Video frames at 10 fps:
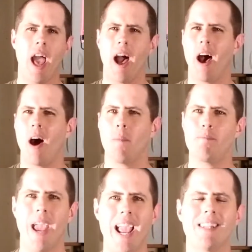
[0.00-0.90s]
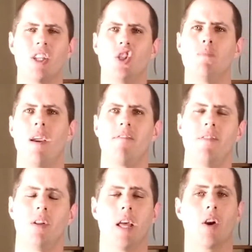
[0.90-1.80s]
uh, pains that you may
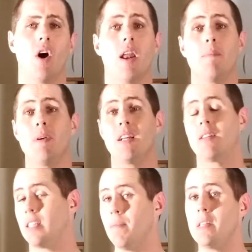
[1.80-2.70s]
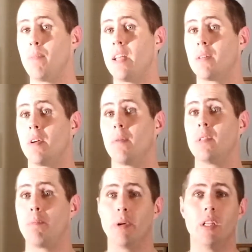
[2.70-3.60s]
feel later on, and be, some of these pains can become
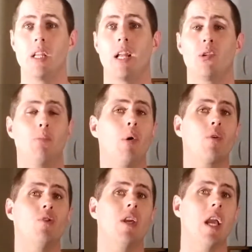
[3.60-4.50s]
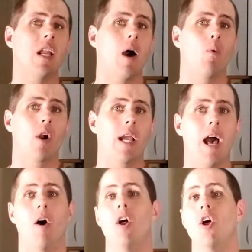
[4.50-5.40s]
debilitating to a point where you cannot work
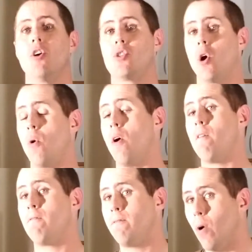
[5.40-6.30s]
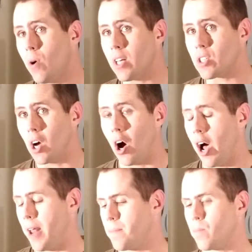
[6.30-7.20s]
out. So focus
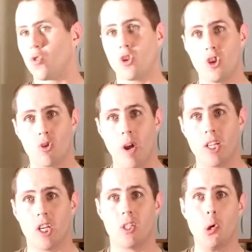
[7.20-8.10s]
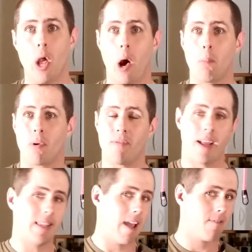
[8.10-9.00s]
on stretching to help
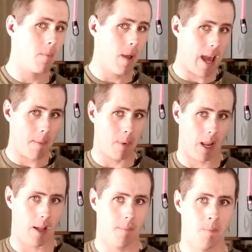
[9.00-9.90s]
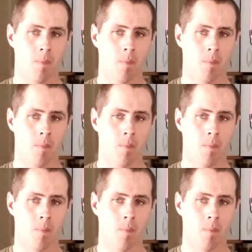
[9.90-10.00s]
prevent that from happening.